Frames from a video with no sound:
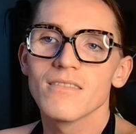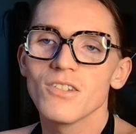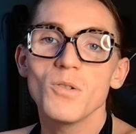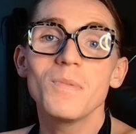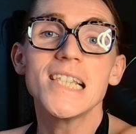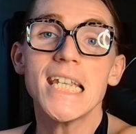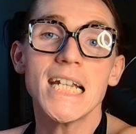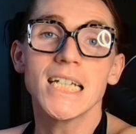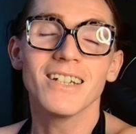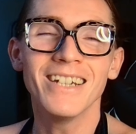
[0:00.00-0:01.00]
to be
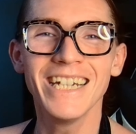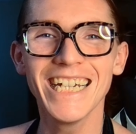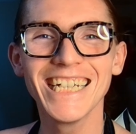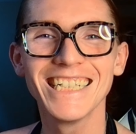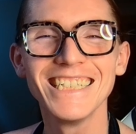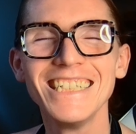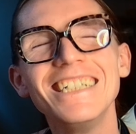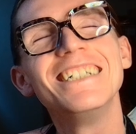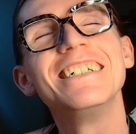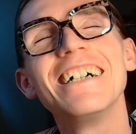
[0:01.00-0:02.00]
seen.
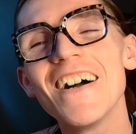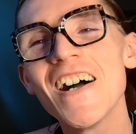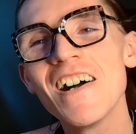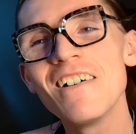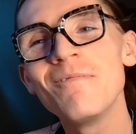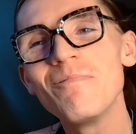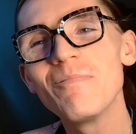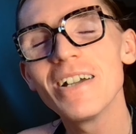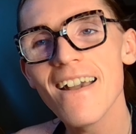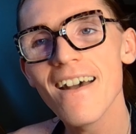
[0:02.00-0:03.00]

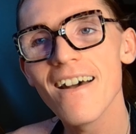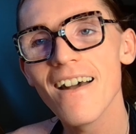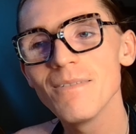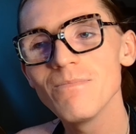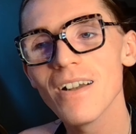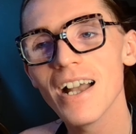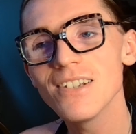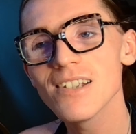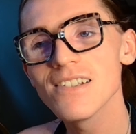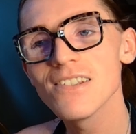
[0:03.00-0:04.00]
But yeah, I
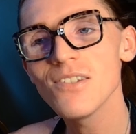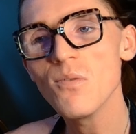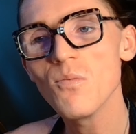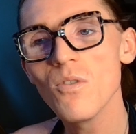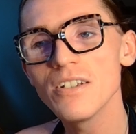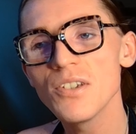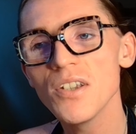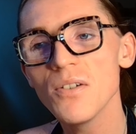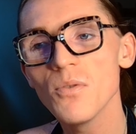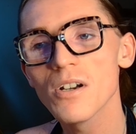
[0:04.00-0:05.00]
just don't want
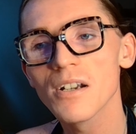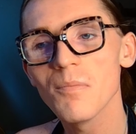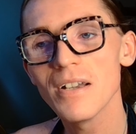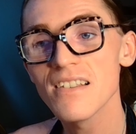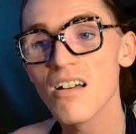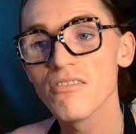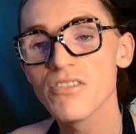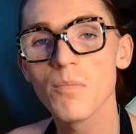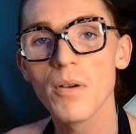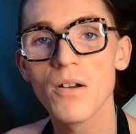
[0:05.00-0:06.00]
to work myself
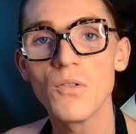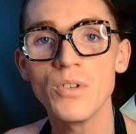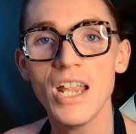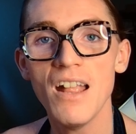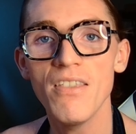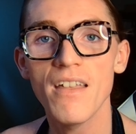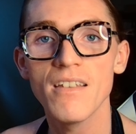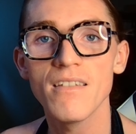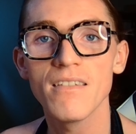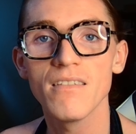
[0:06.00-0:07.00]
to the bone and
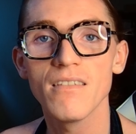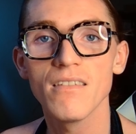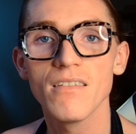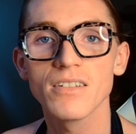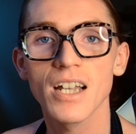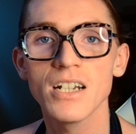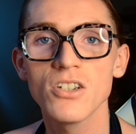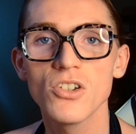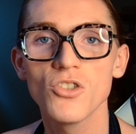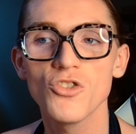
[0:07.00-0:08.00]
then kind
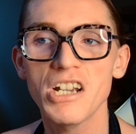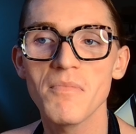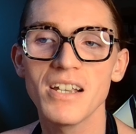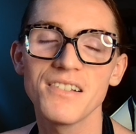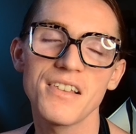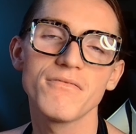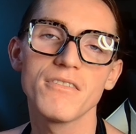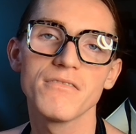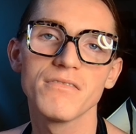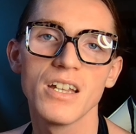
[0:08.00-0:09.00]
of just drain myself
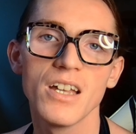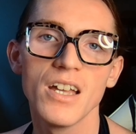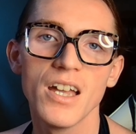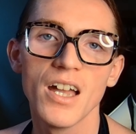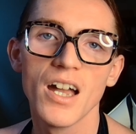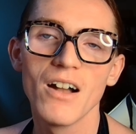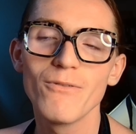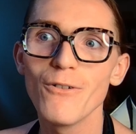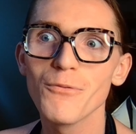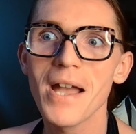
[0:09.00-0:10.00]
of
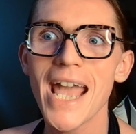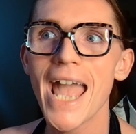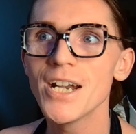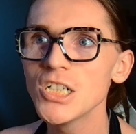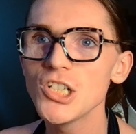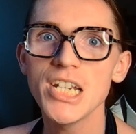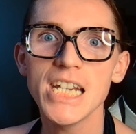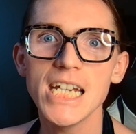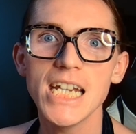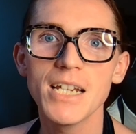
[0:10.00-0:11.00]
all of my
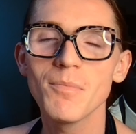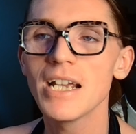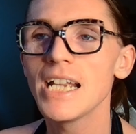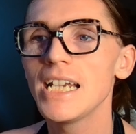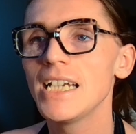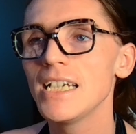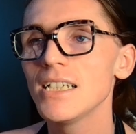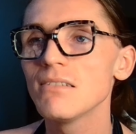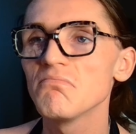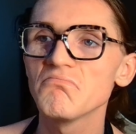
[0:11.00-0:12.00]
energy and my,
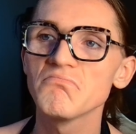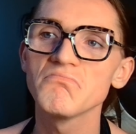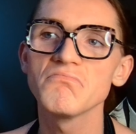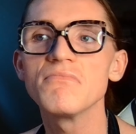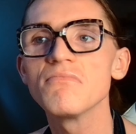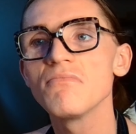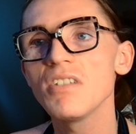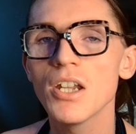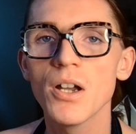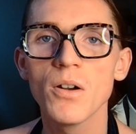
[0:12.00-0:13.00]

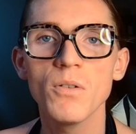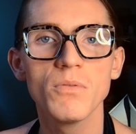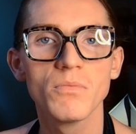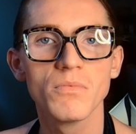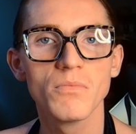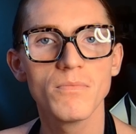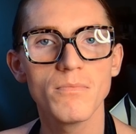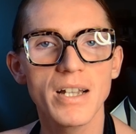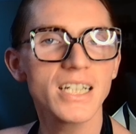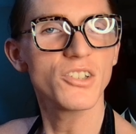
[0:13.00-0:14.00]
you know,
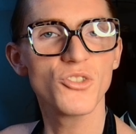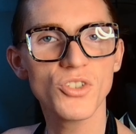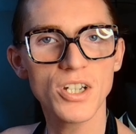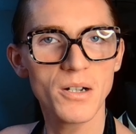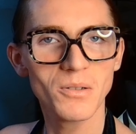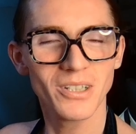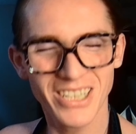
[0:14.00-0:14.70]
my gusto.